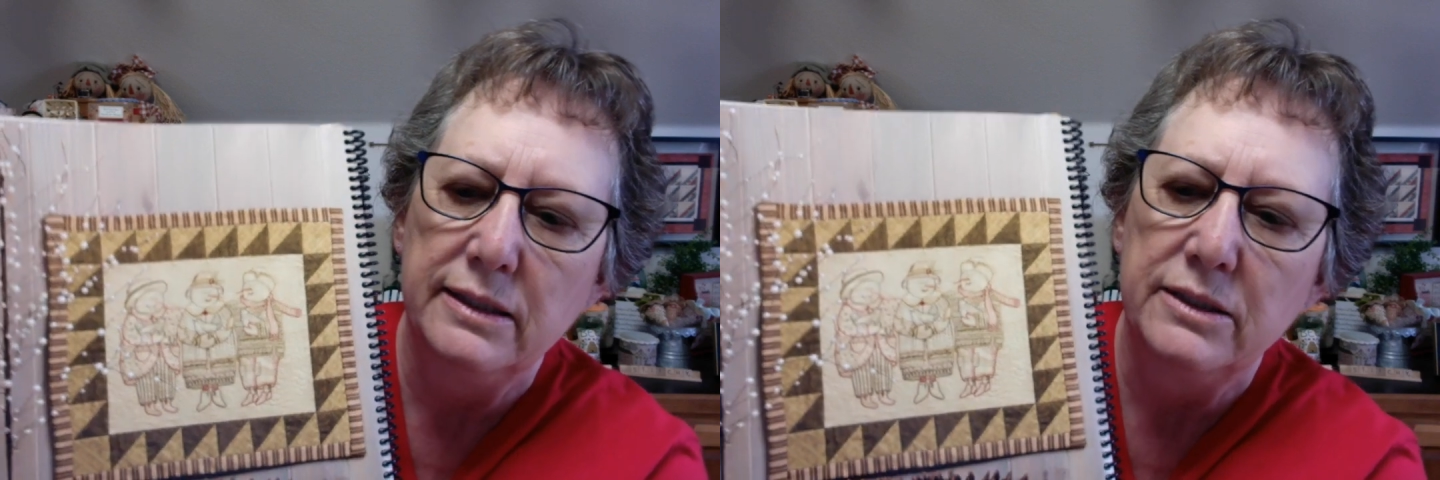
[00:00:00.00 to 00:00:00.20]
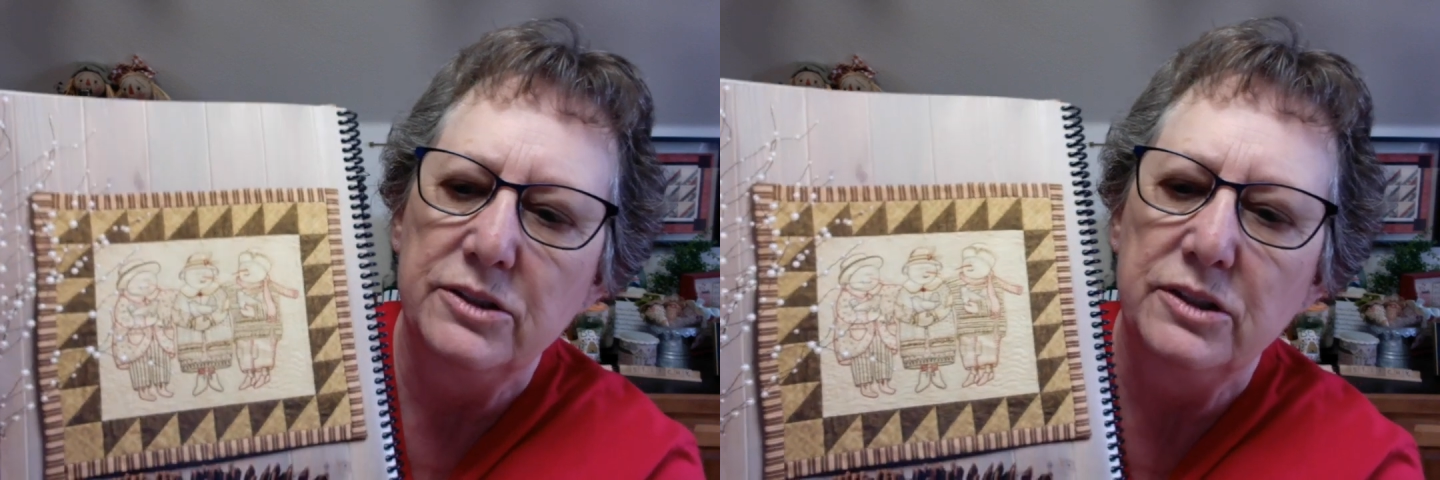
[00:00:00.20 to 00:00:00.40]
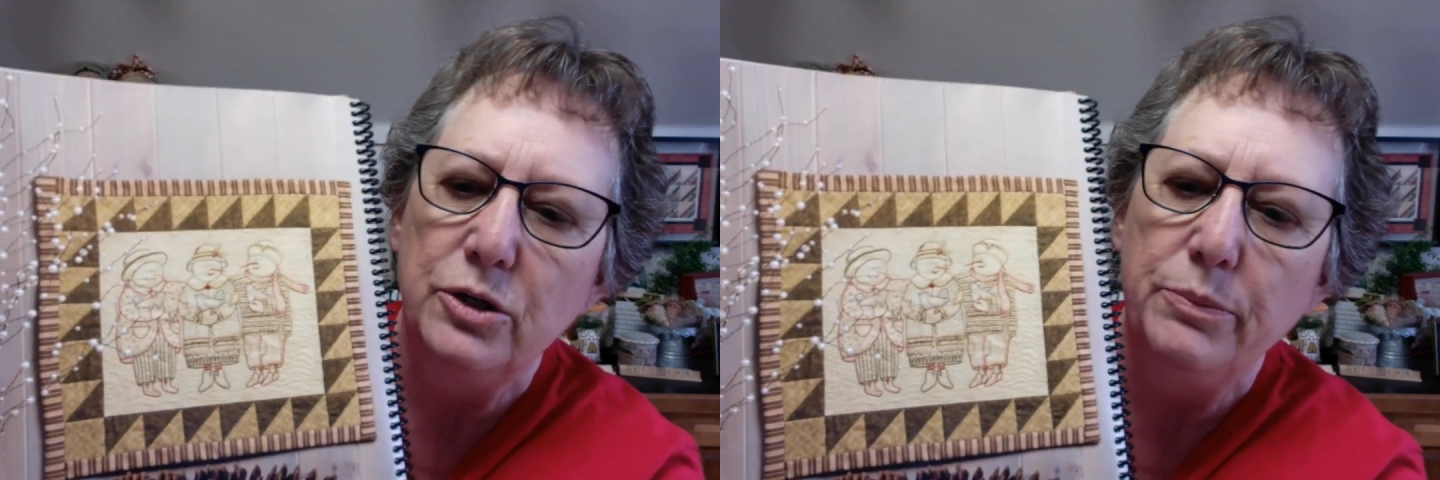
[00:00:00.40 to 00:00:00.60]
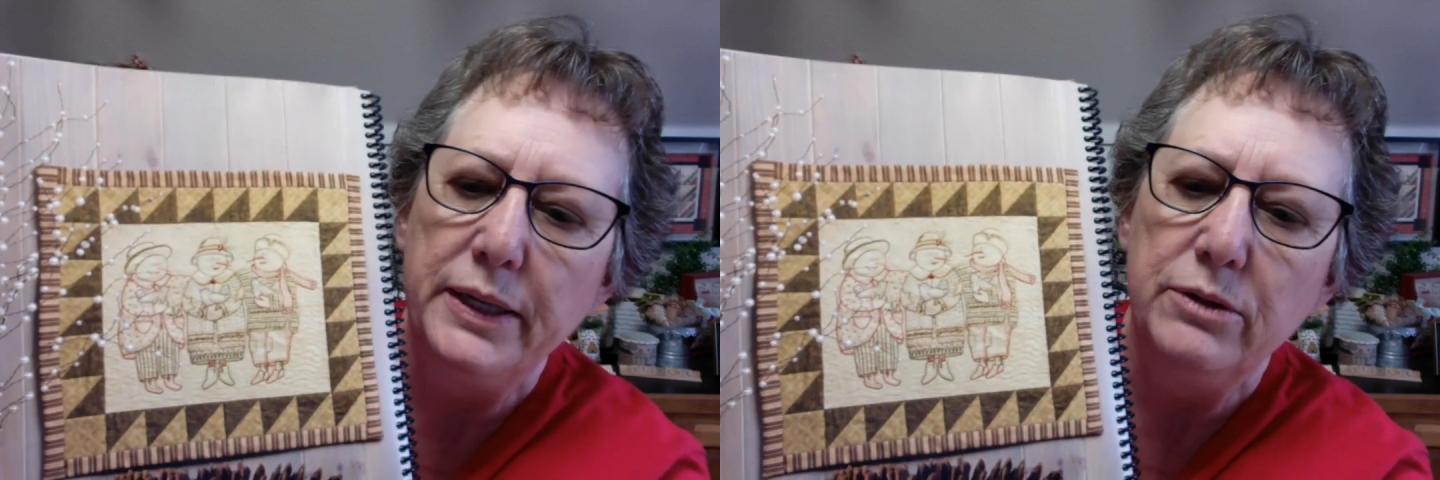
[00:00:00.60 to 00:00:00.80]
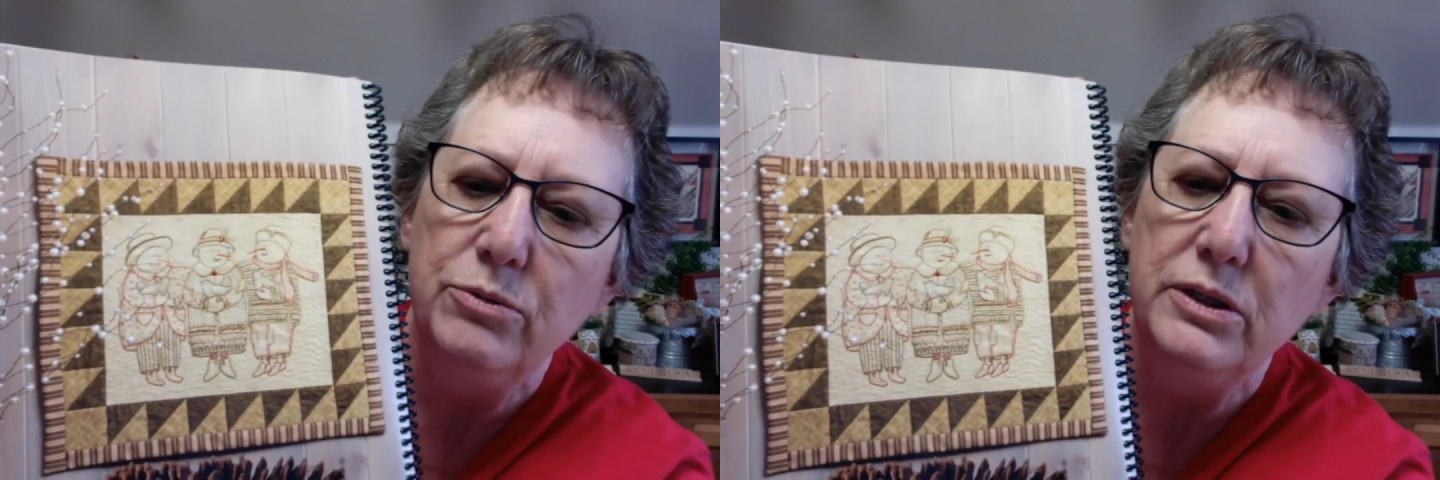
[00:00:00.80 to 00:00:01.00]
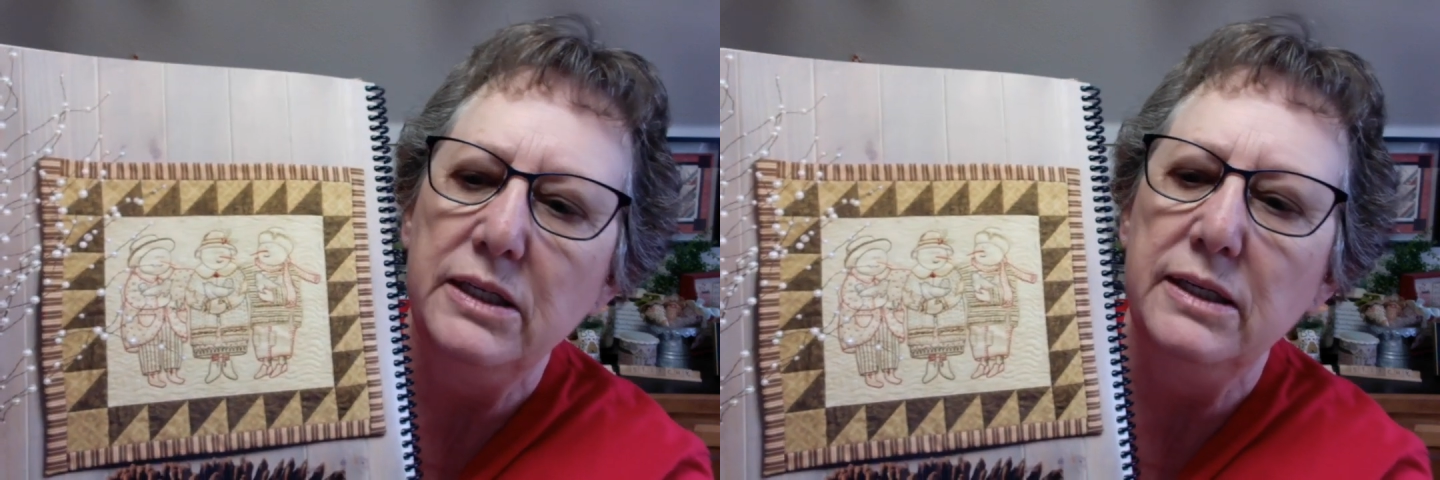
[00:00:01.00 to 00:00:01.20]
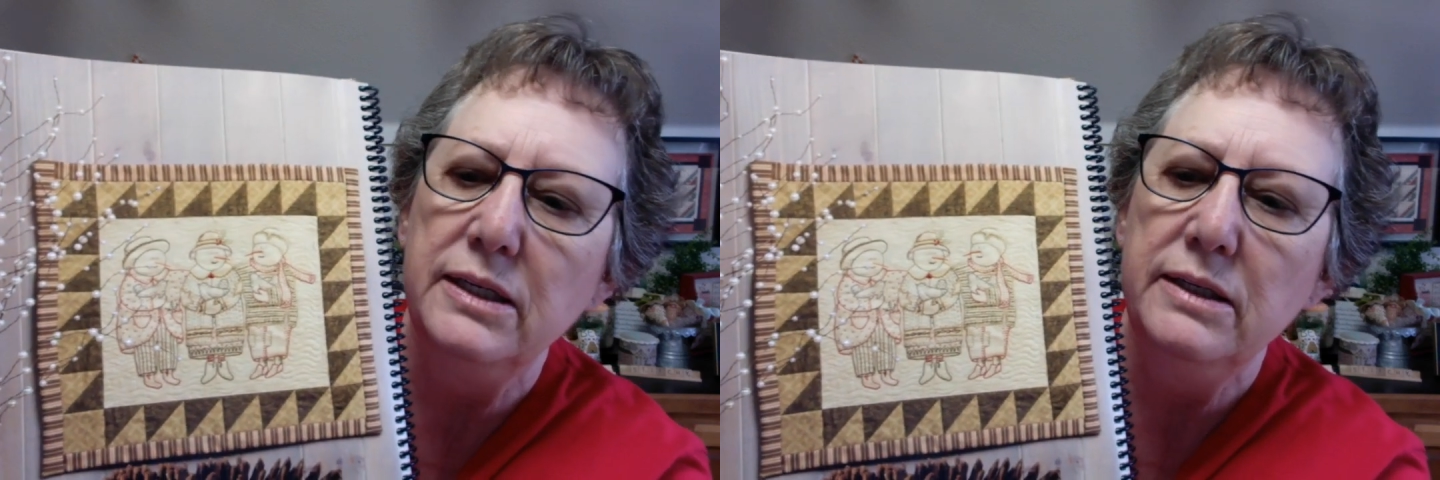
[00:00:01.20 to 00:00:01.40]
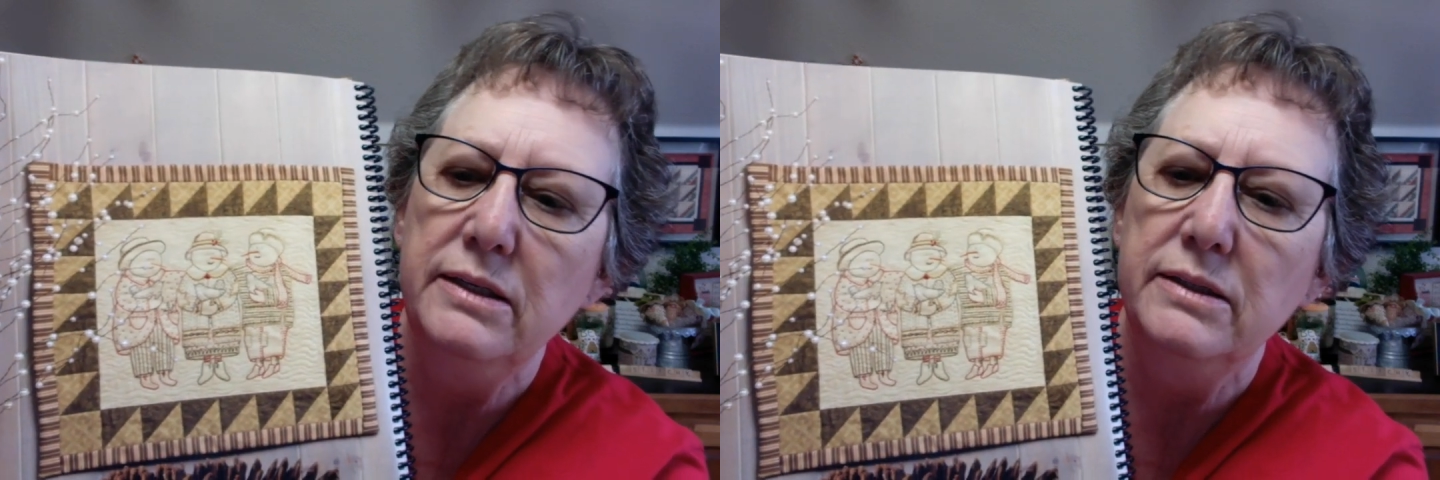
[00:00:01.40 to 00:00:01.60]
snowman
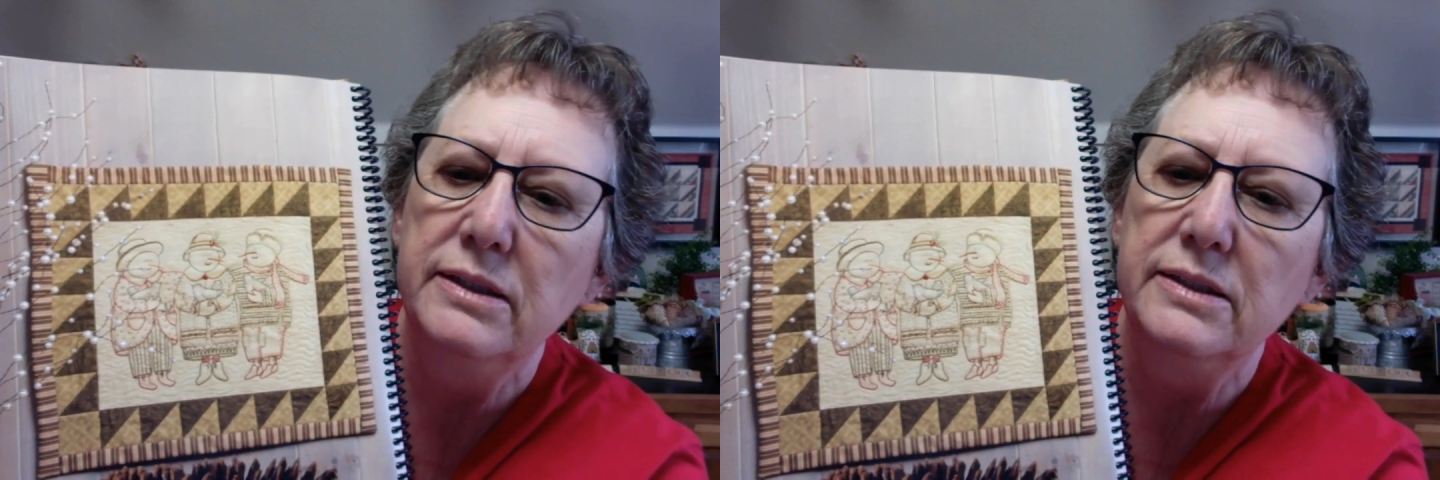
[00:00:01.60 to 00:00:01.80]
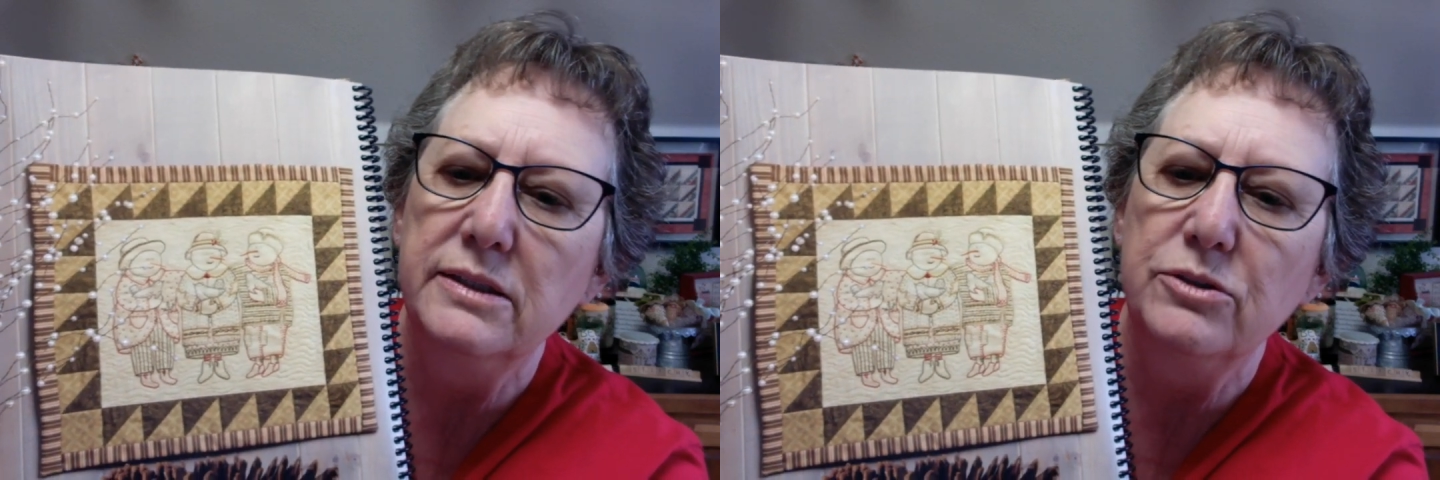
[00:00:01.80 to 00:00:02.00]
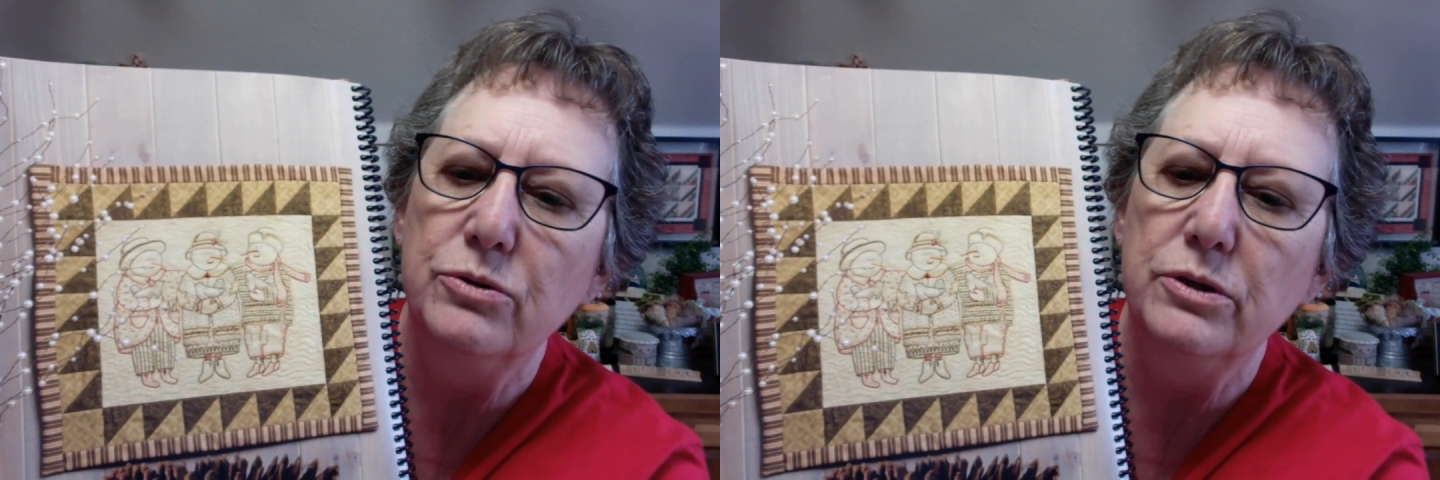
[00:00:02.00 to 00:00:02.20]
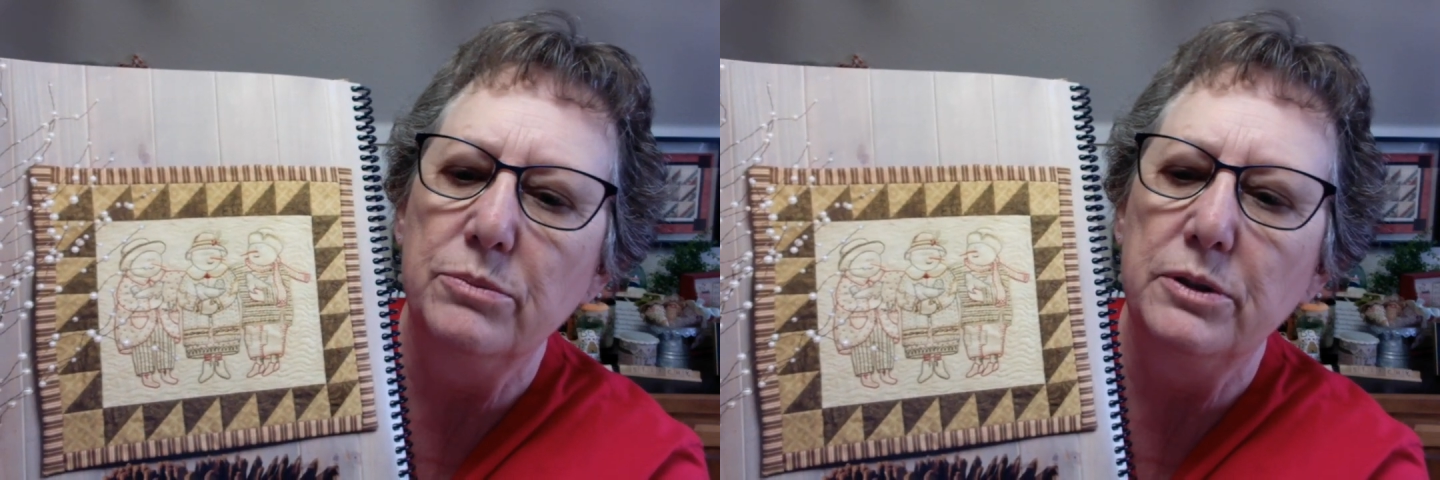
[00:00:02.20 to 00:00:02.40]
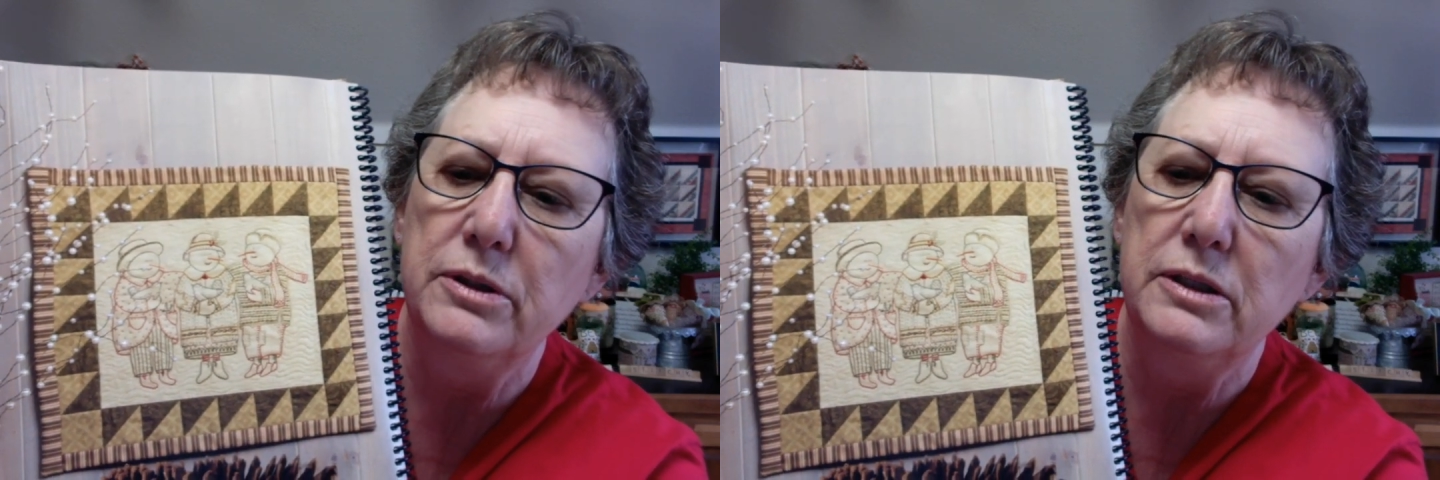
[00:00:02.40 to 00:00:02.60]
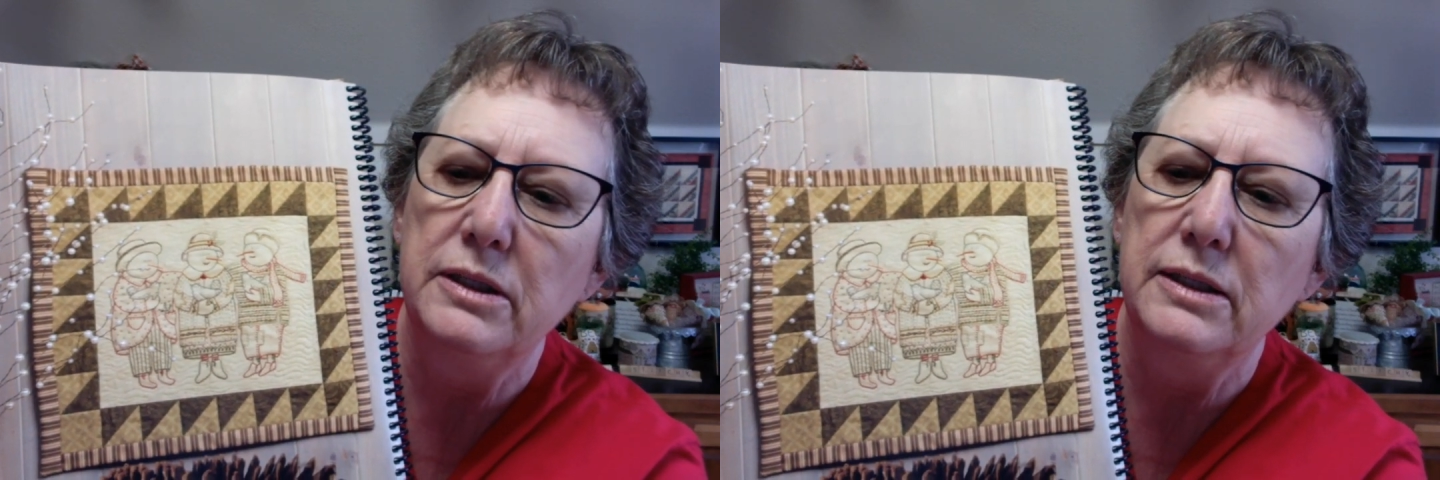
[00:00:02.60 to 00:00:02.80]
one that's adorable.